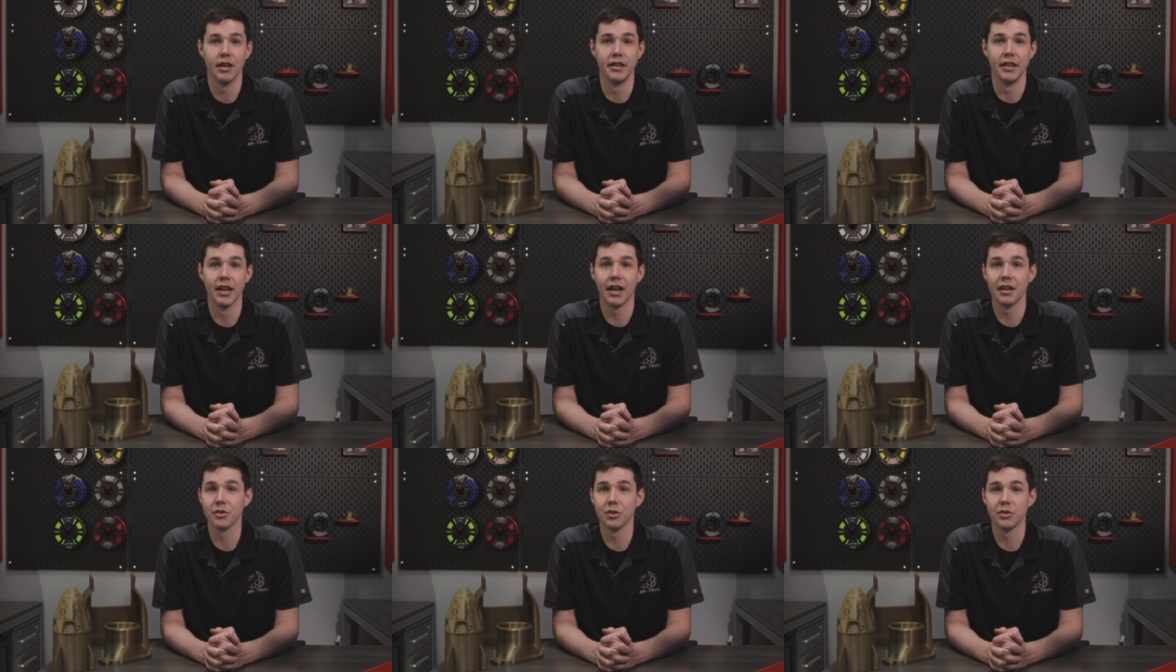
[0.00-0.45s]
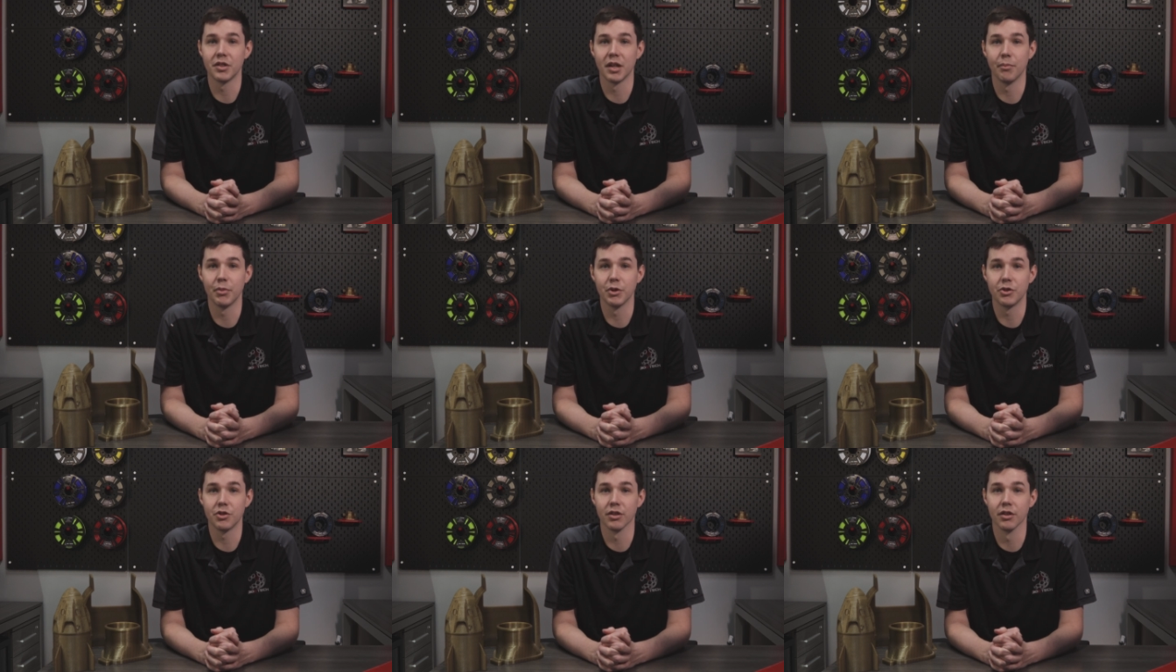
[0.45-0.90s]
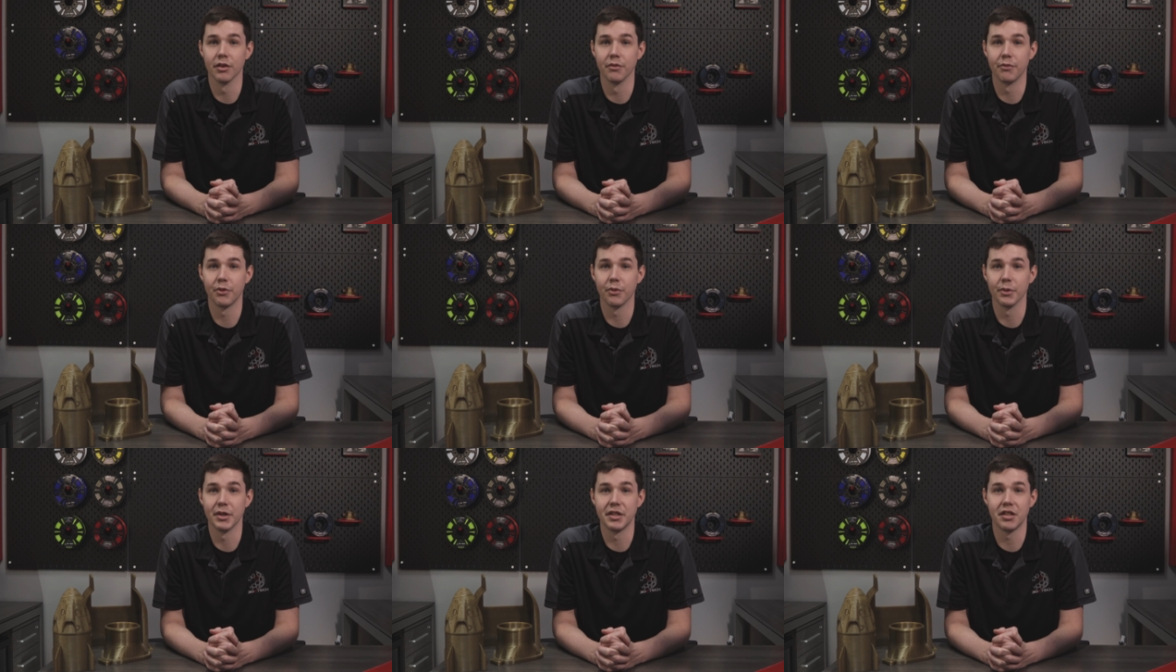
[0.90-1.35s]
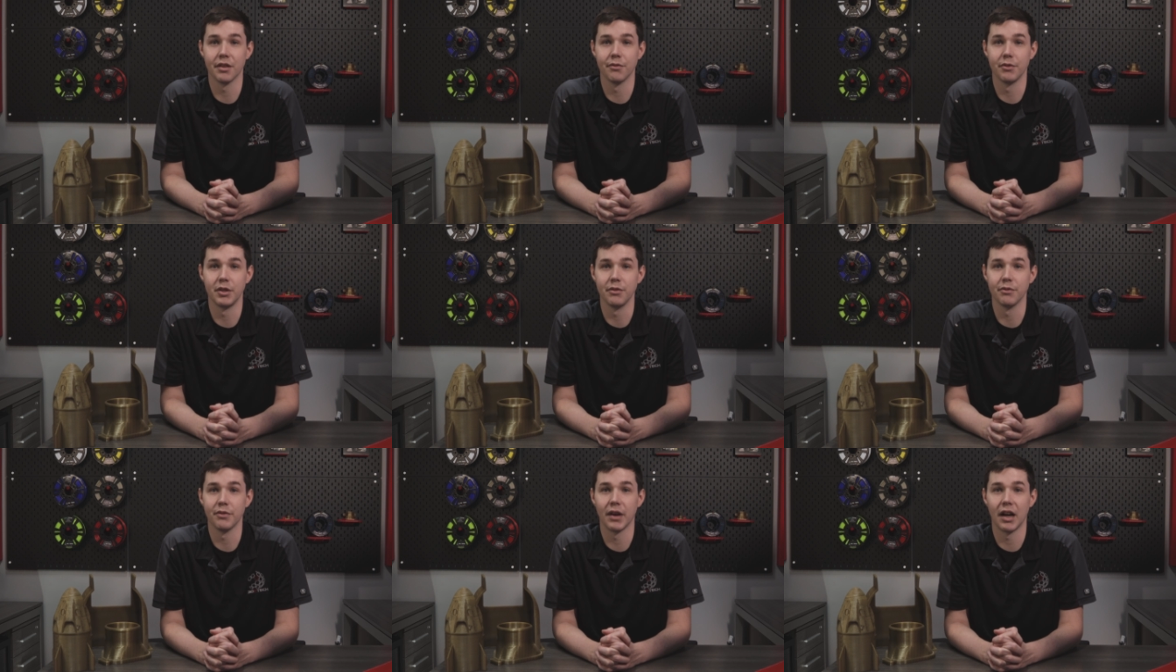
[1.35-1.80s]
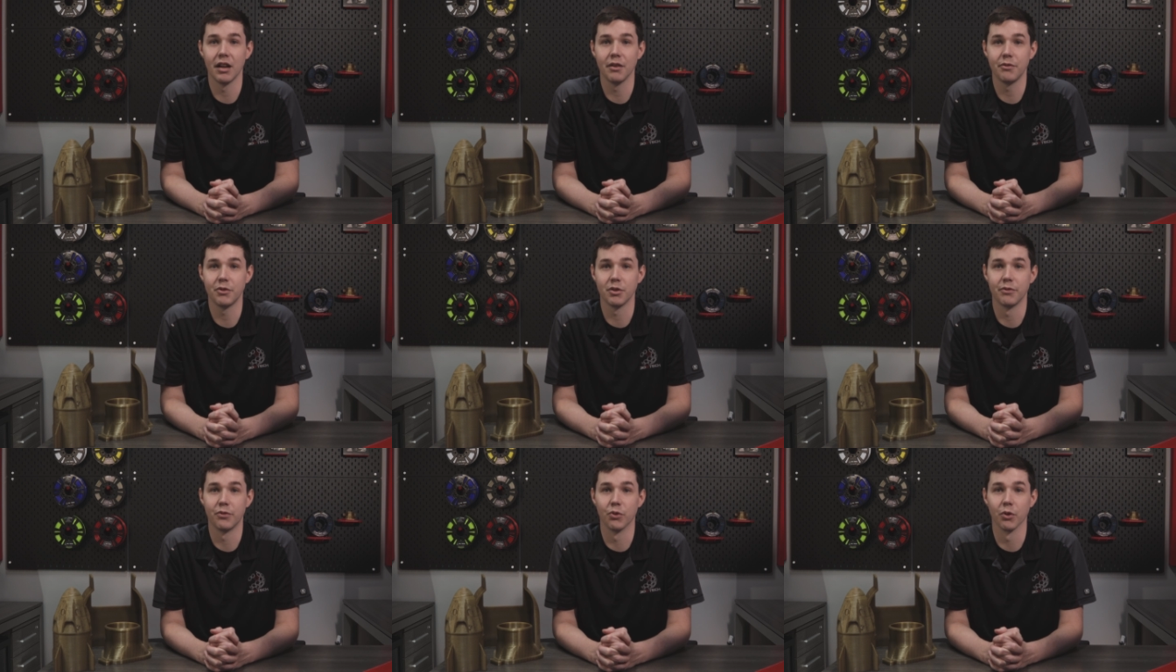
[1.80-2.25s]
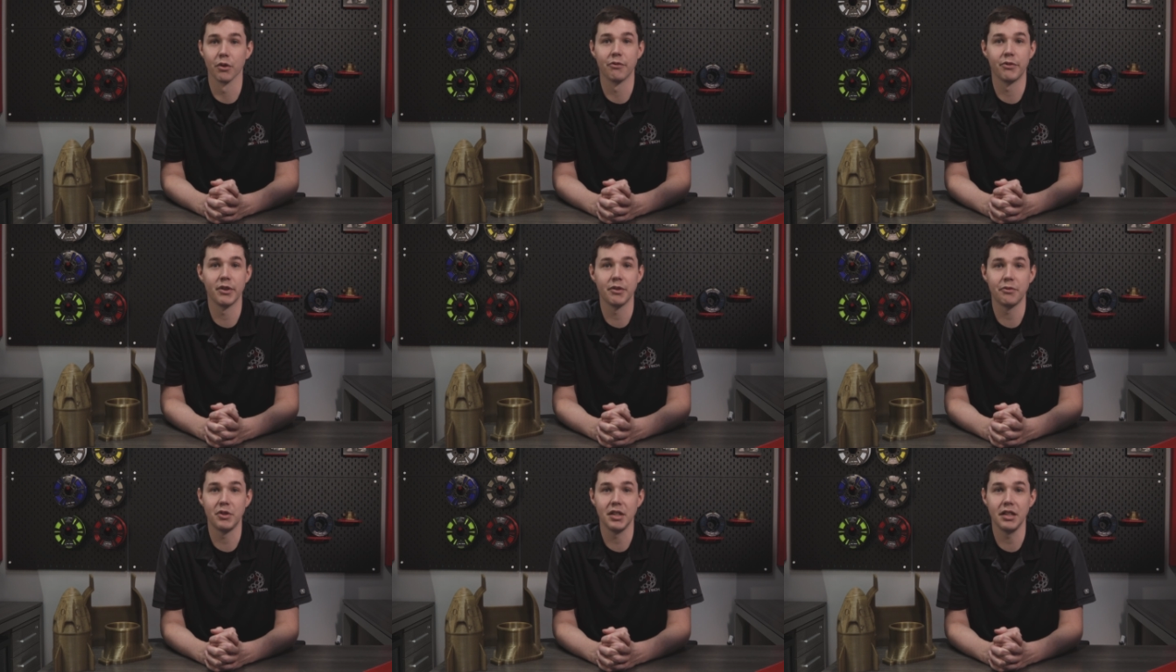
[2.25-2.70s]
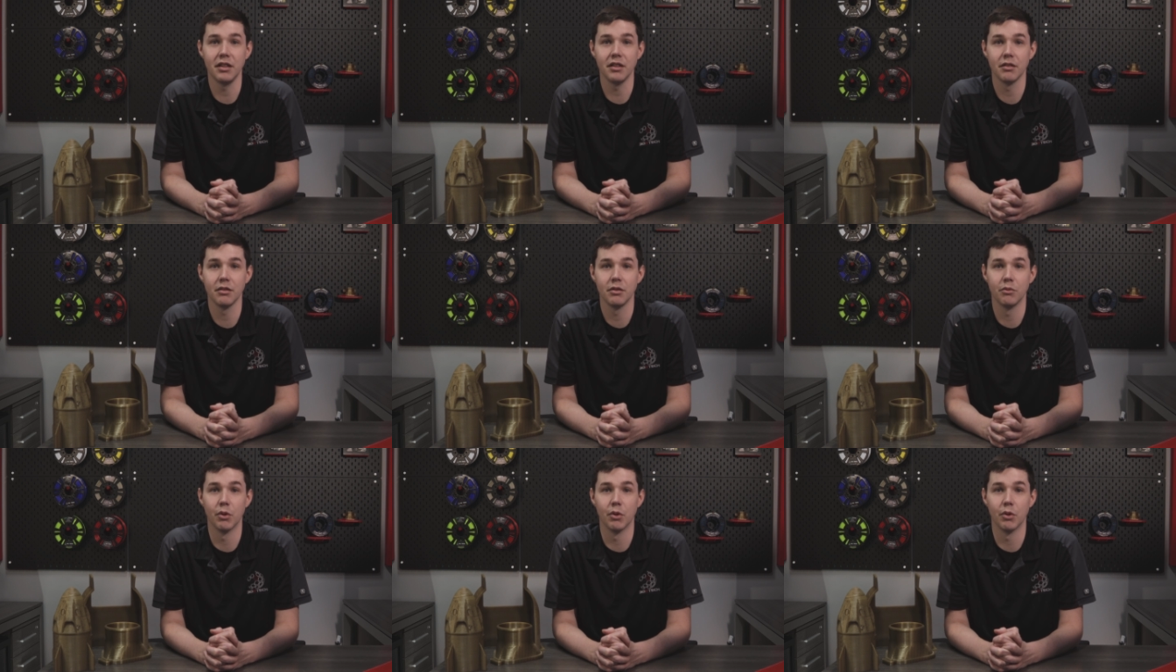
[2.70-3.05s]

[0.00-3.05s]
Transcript: a nozzle temperature of 375 to 450,